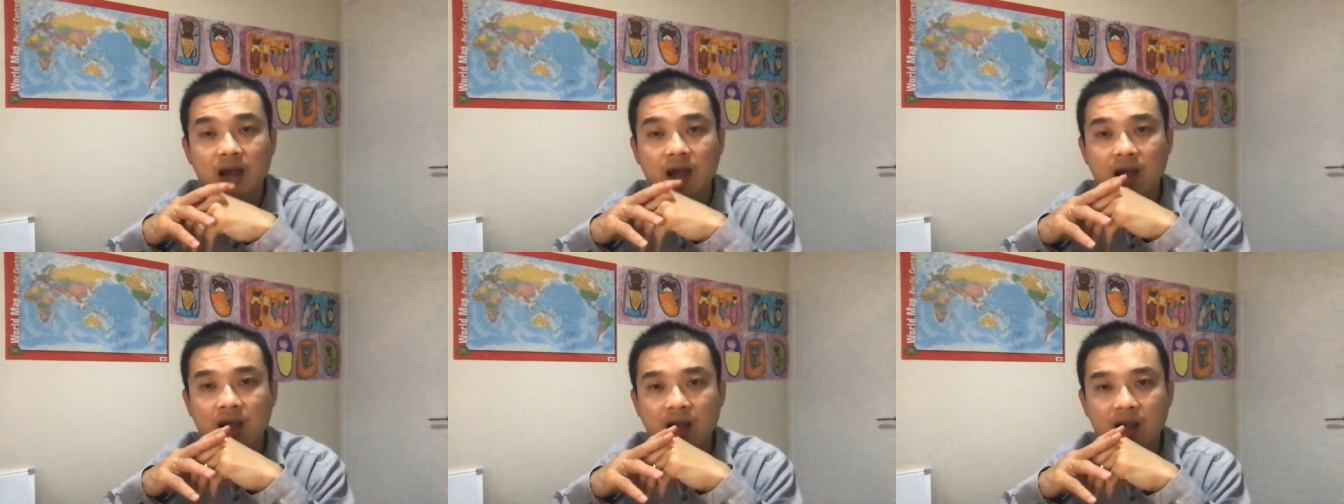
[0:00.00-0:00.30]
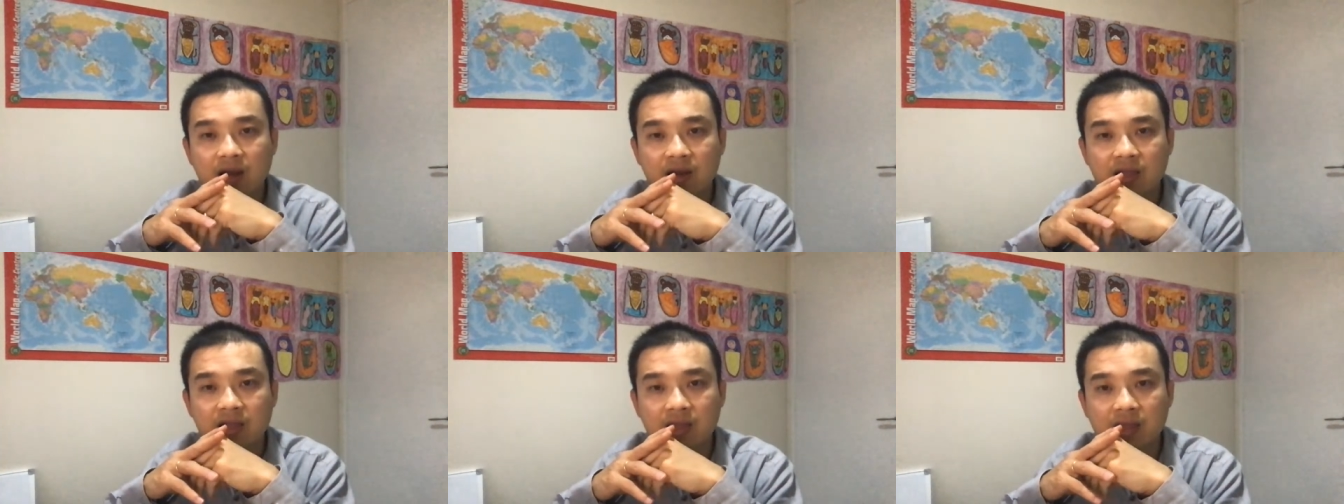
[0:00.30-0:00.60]

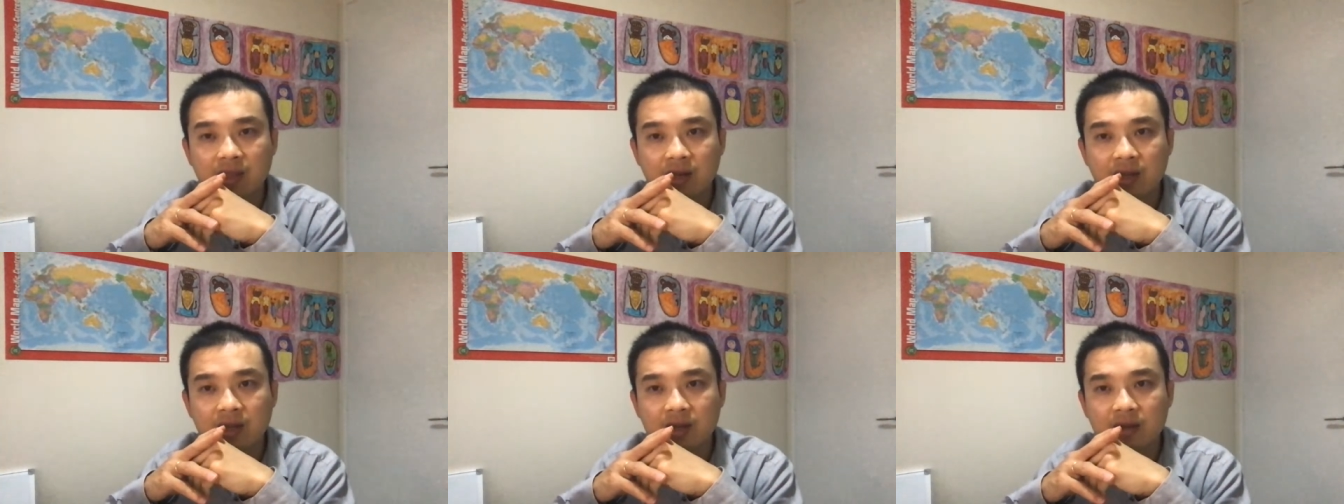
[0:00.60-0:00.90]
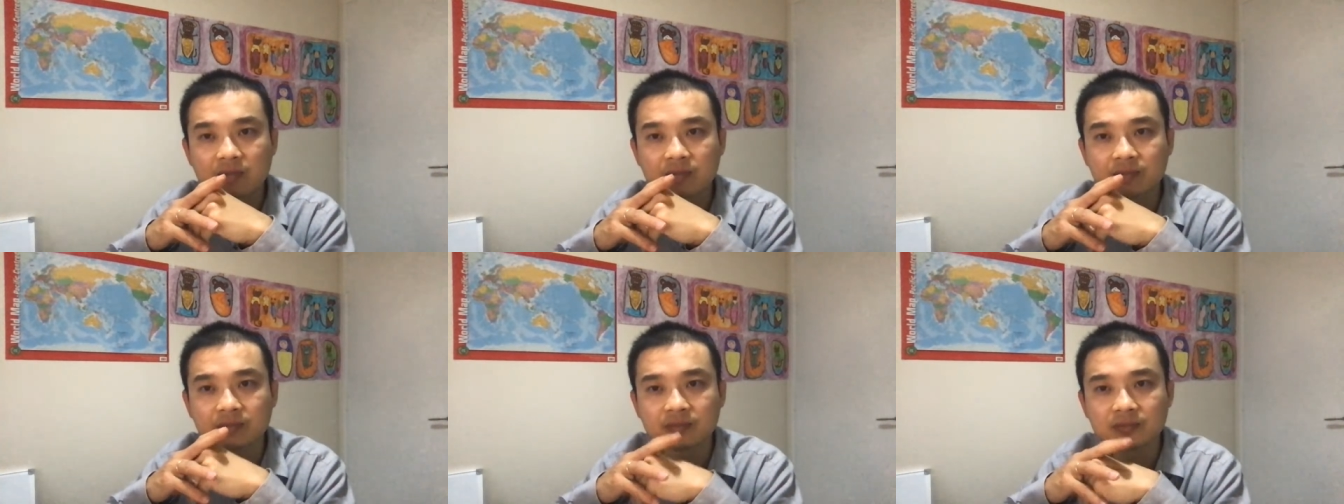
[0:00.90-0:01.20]
Hardly get
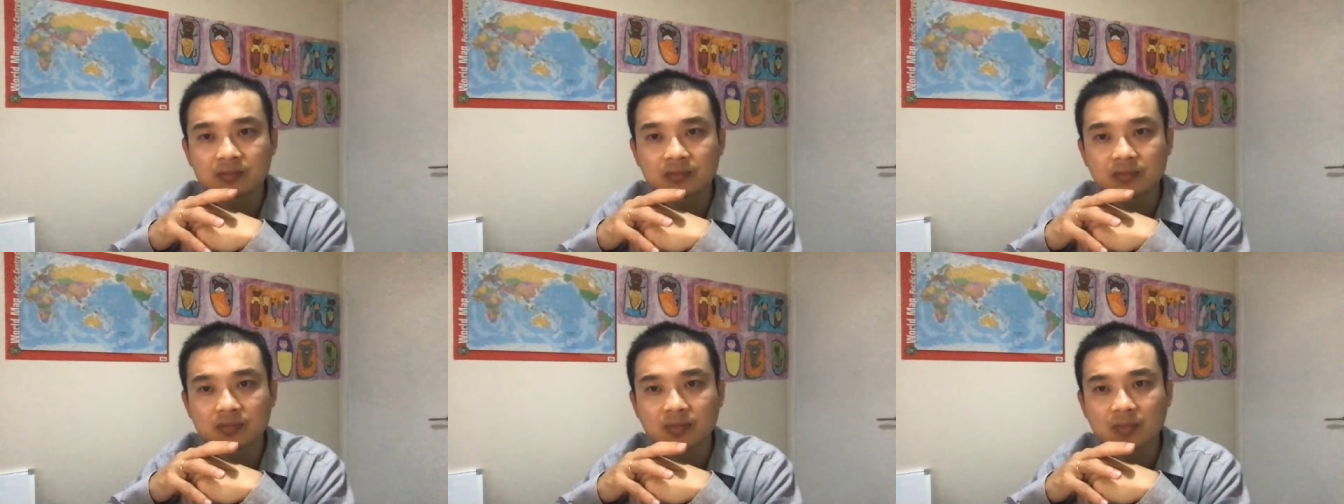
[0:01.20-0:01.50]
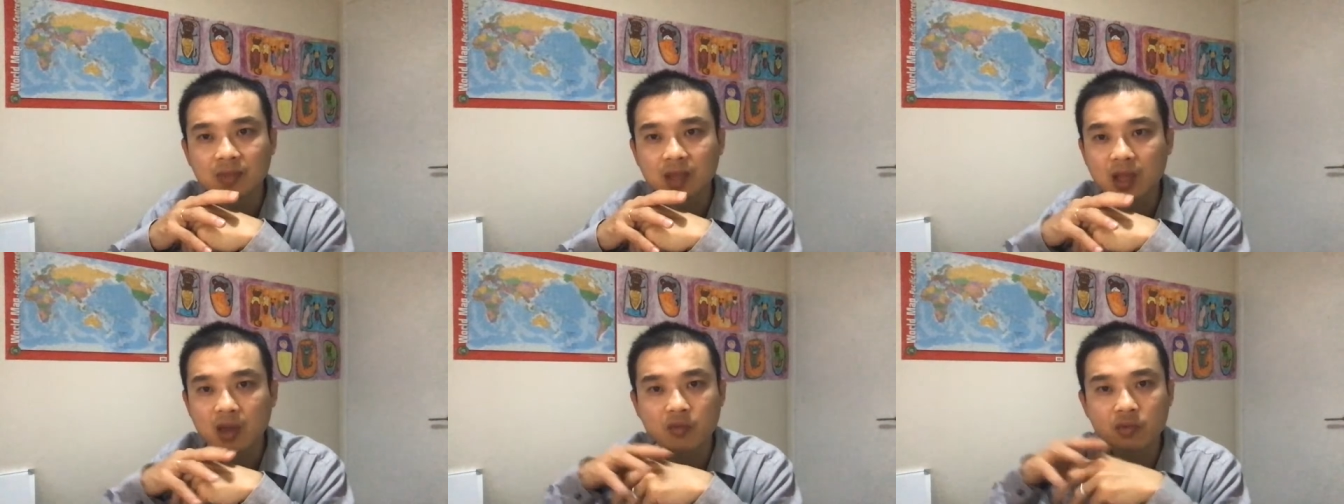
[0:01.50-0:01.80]
up.
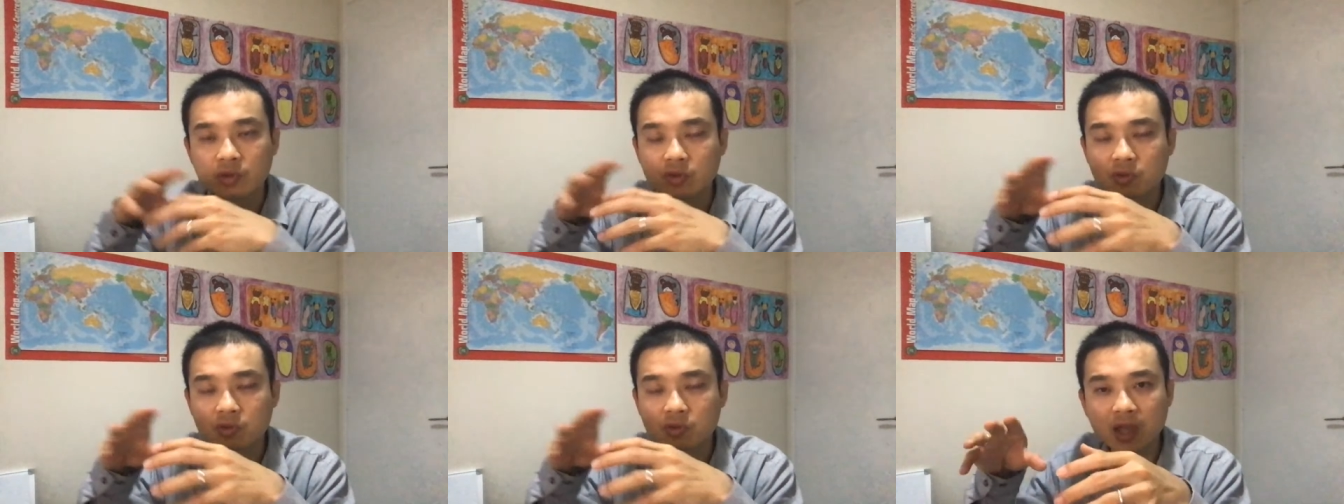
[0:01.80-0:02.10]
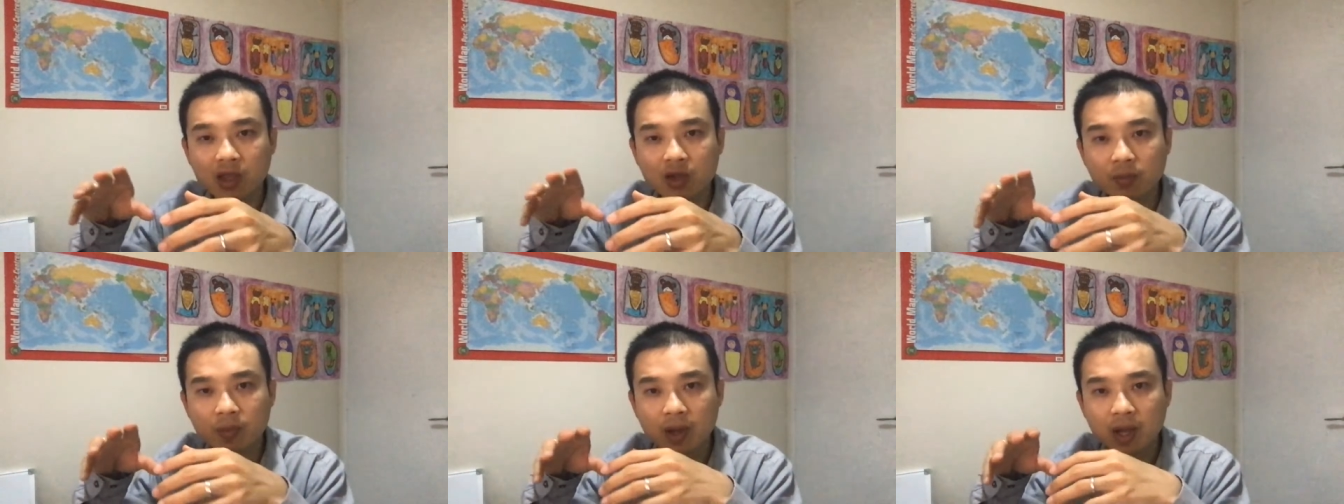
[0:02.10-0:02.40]
And we do
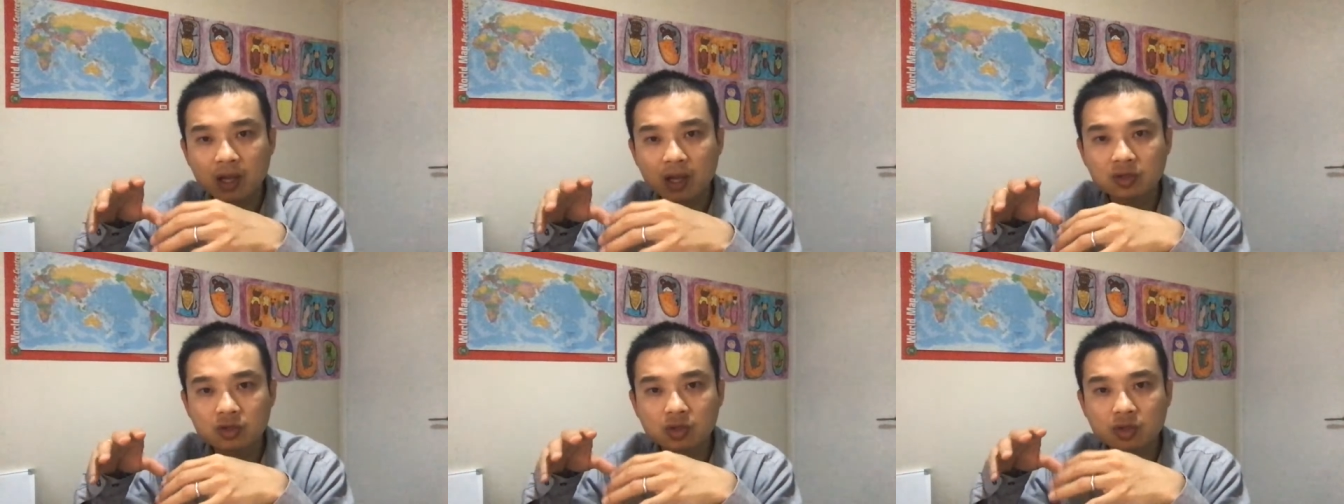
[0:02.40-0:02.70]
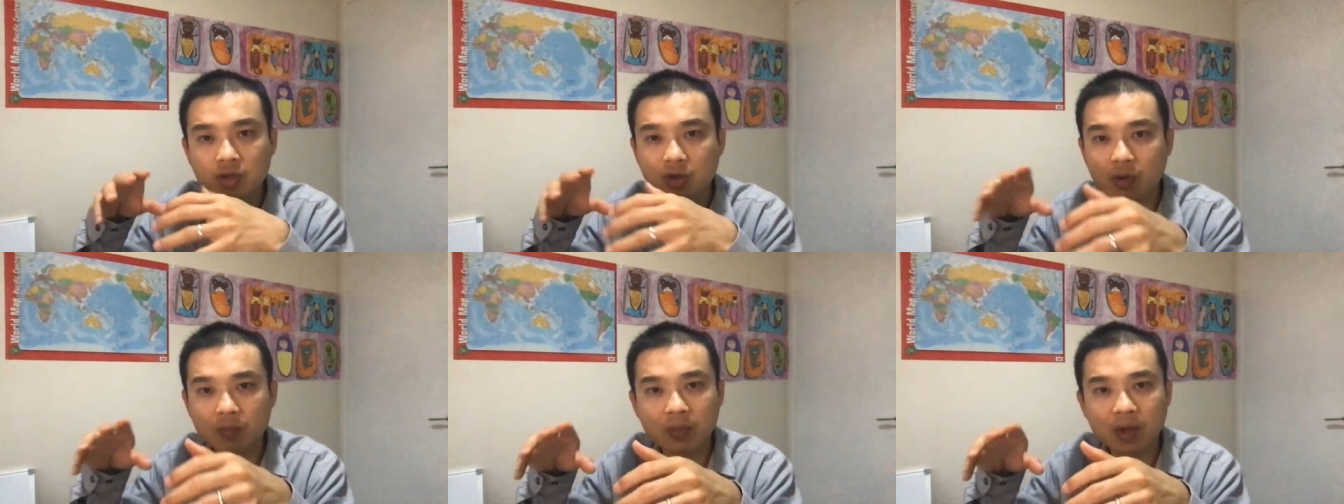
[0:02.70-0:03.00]
acupuncture,
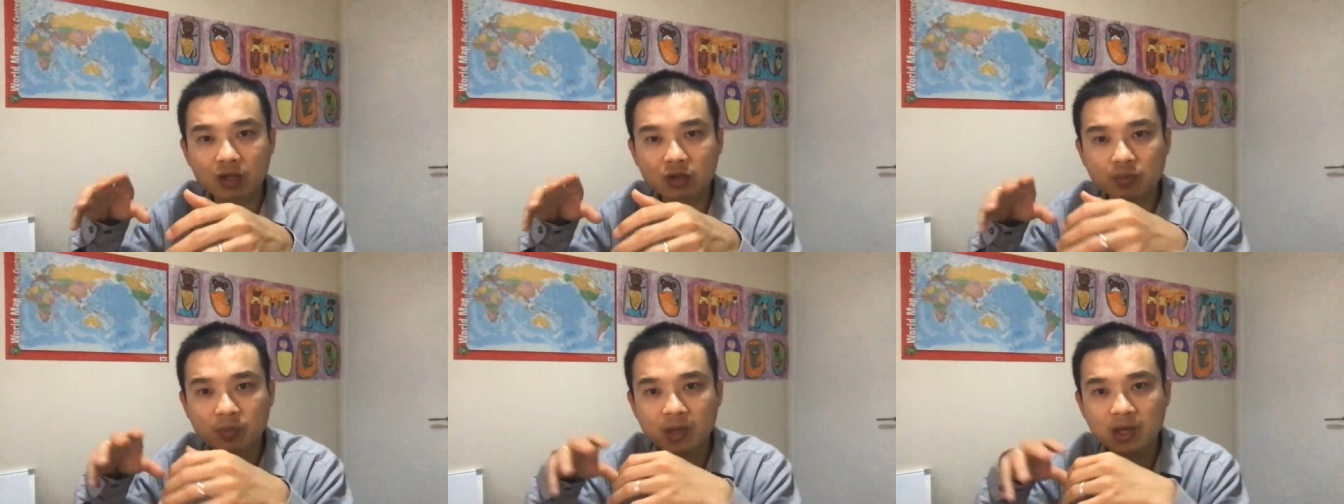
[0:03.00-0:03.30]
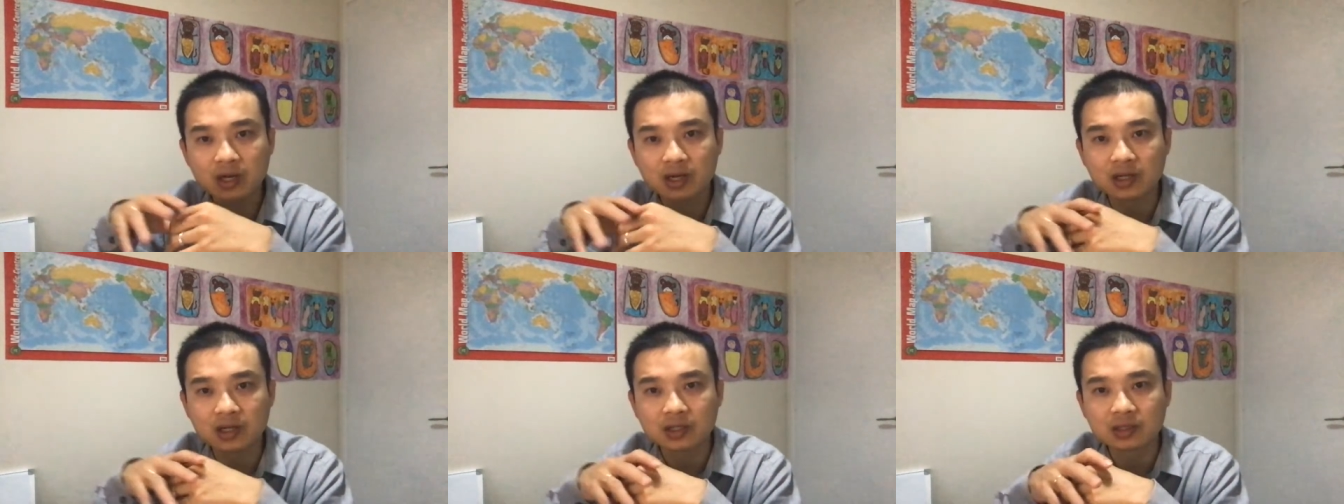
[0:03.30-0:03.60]
it got much
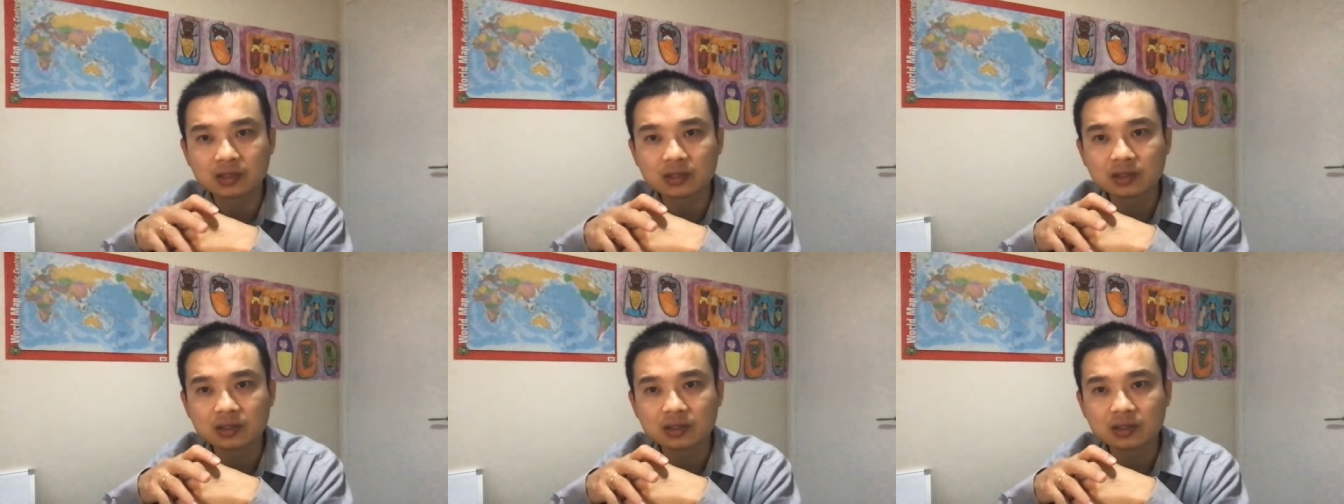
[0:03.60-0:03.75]
better.